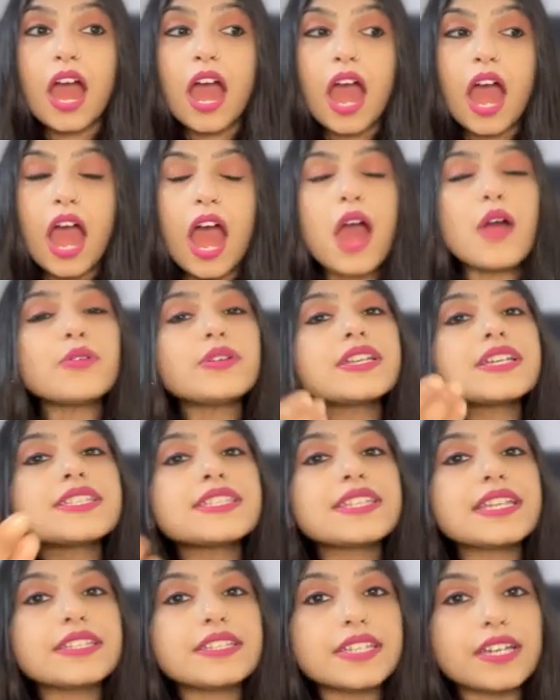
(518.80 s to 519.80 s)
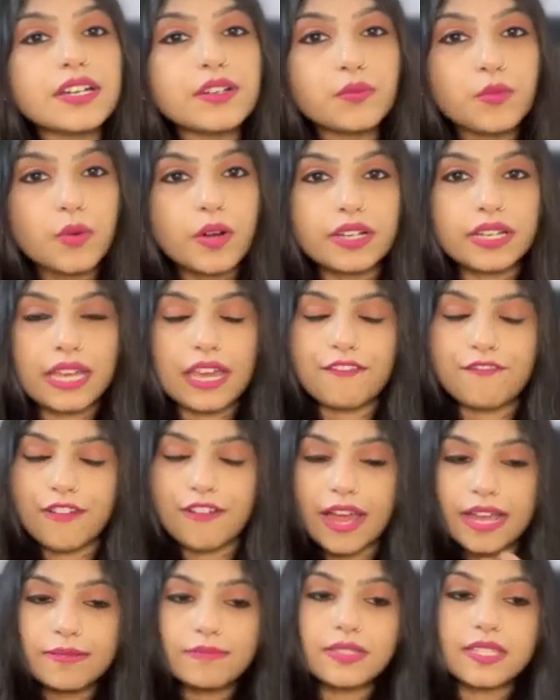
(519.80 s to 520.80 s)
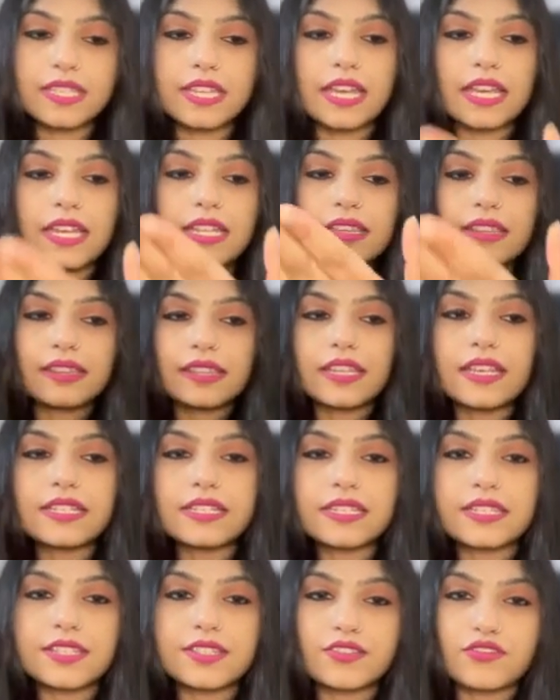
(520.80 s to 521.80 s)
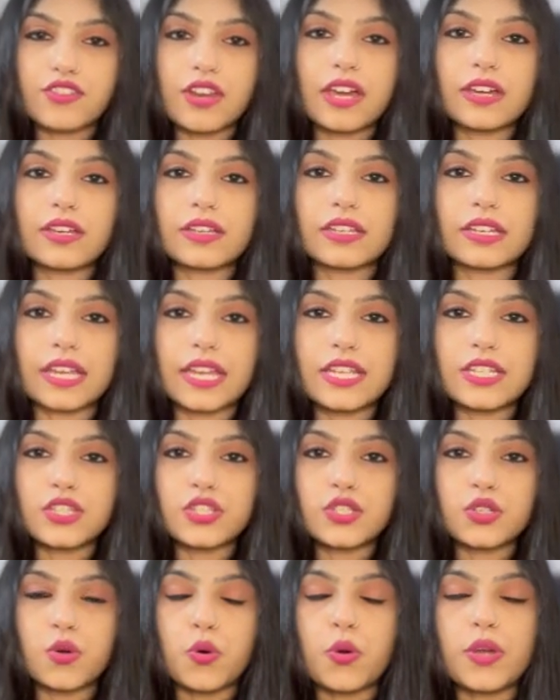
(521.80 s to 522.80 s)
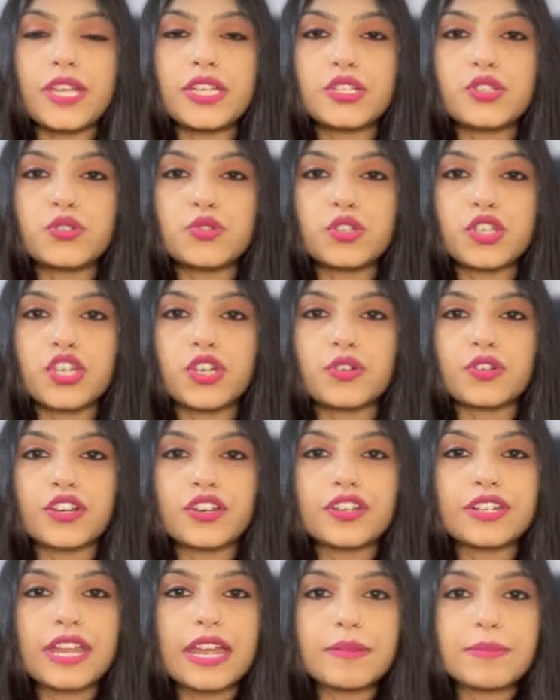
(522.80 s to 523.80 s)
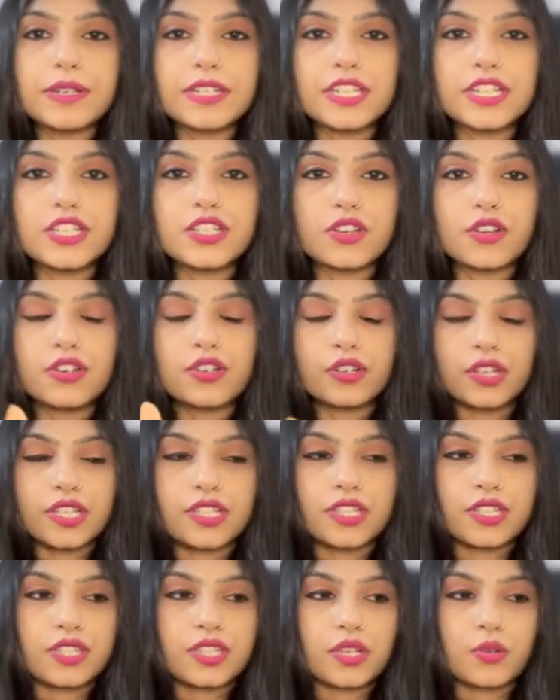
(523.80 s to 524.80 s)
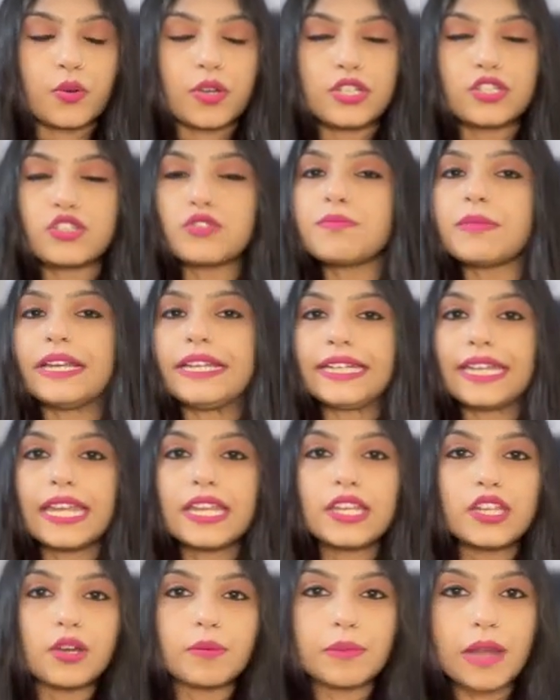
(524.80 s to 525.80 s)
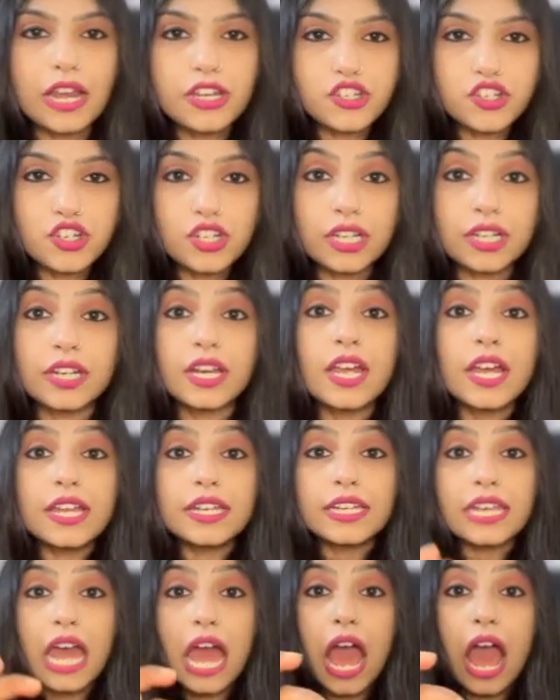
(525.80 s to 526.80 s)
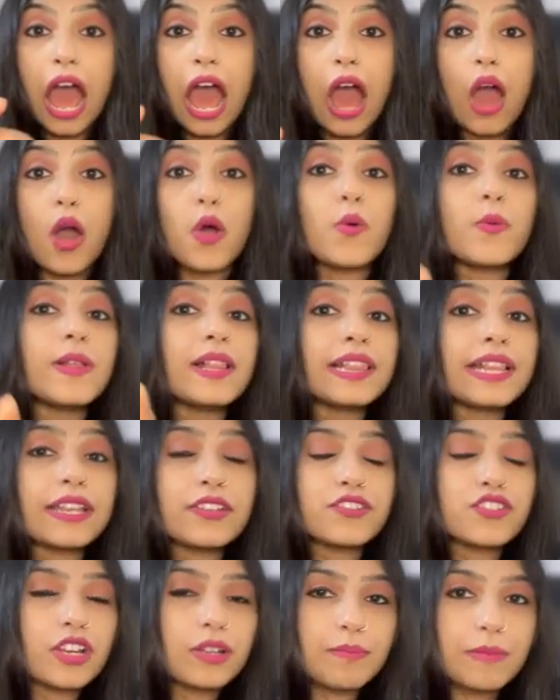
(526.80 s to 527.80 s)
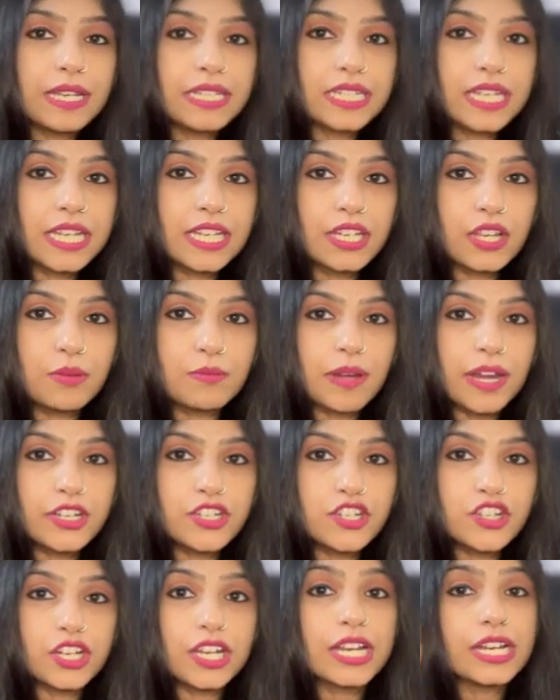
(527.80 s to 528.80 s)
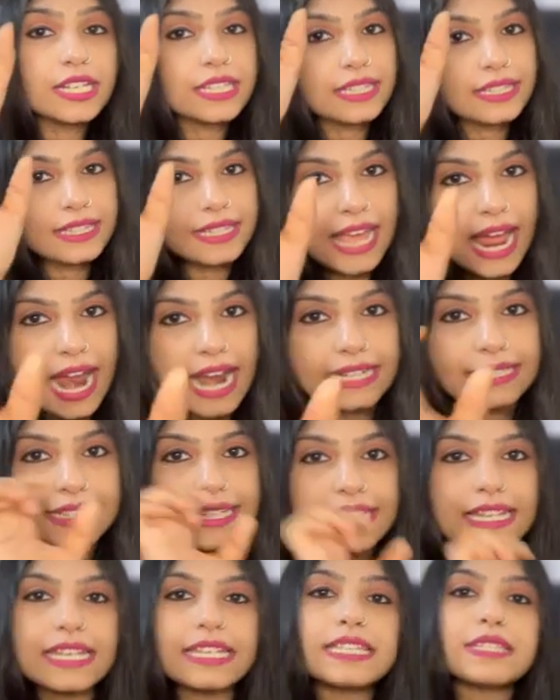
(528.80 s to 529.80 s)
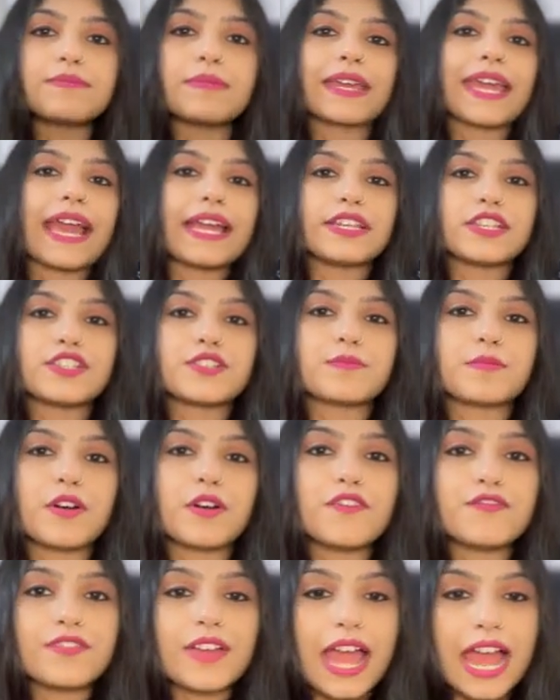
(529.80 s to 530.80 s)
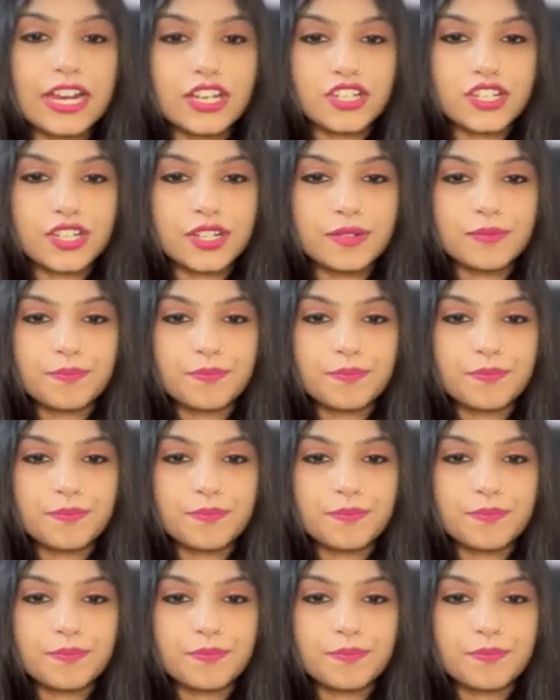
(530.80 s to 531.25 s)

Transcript: How does the drug work? If I am saying this drug is going to cure your diabetes or is going to maintain your blood sugar, now how will the drug maintain your blood sugar? That is mechanism of action.